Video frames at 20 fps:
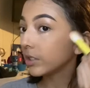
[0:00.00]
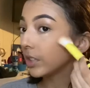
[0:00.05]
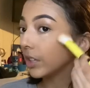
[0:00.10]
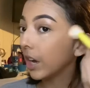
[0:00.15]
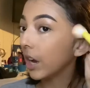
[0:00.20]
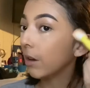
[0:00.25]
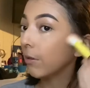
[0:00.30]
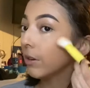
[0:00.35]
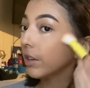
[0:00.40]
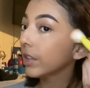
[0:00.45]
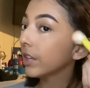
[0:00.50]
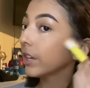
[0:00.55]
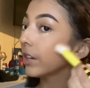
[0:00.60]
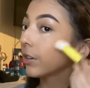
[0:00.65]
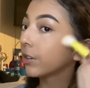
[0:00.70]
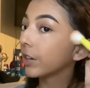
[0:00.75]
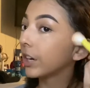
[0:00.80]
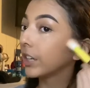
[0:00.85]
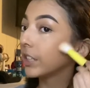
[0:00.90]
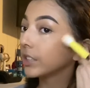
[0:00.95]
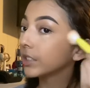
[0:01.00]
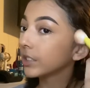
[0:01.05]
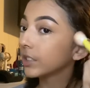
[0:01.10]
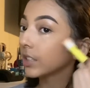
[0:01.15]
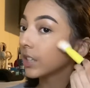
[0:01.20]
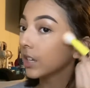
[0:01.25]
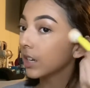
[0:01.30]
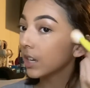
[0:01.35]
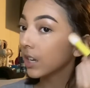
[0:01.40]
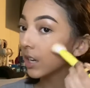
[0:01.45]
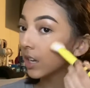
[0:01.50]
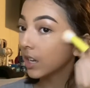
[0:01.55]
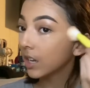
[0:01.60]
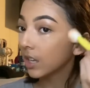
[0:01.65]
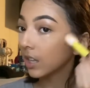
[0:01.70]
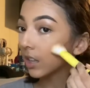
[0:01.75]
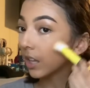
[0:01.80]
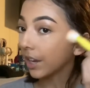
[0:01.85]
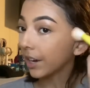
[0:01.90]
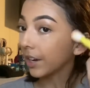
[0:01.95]
how it like creates
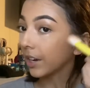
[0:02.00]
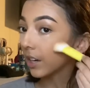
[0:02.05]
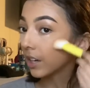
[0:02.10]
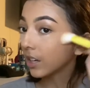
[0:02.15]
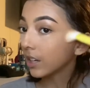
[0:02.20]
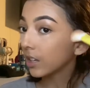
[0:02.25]
like